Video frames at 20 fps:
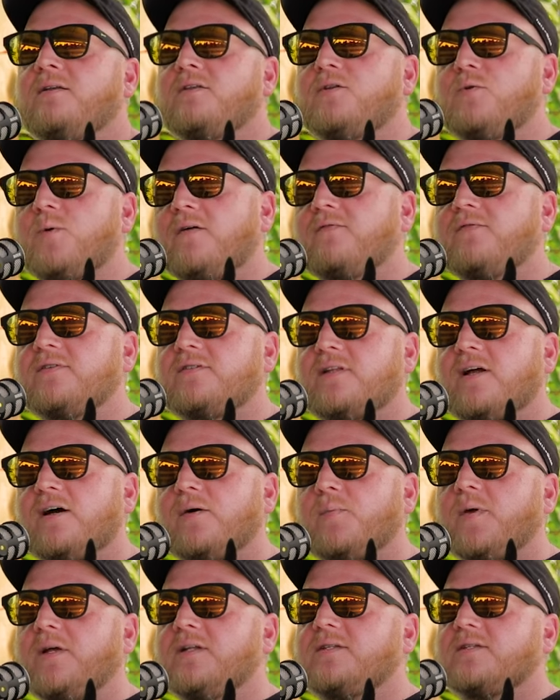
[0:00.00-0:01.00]
New Haven
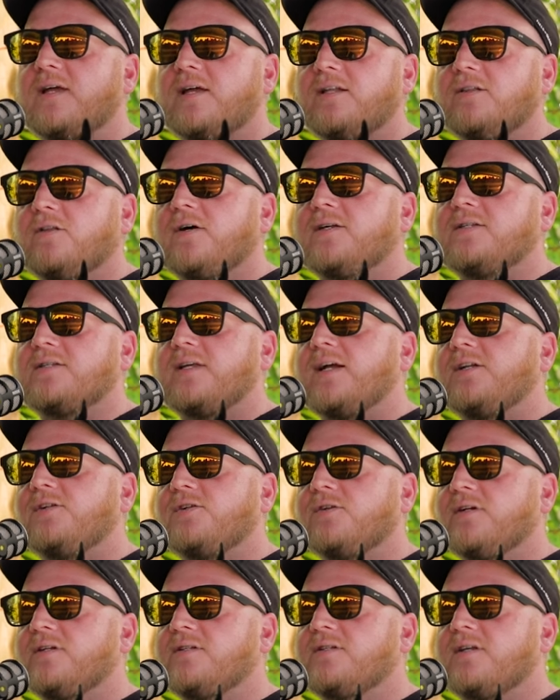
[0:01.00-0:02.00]
style pizza in Los
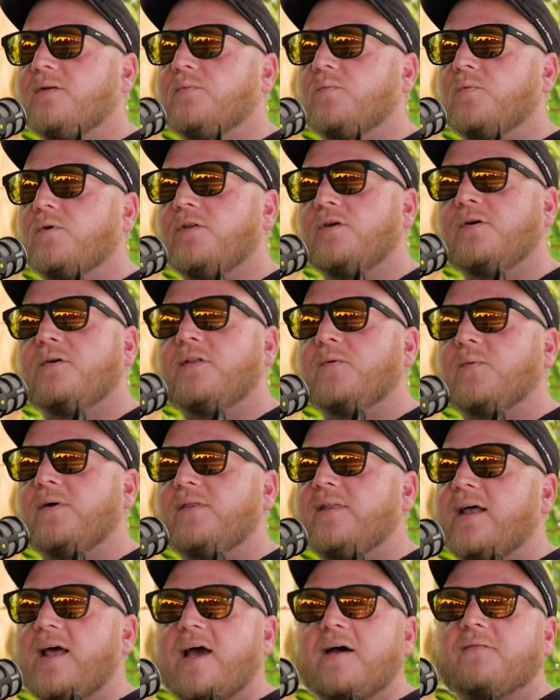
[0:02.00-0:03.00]
Angeles, and we're the only
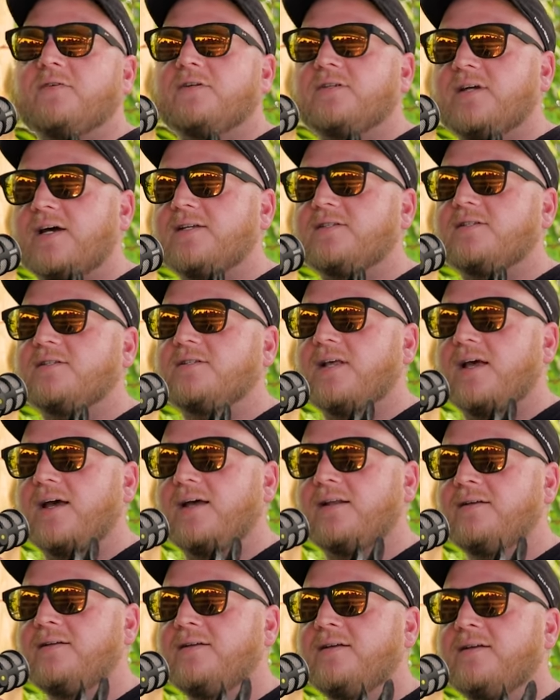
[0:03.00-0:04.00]
one that advertises that.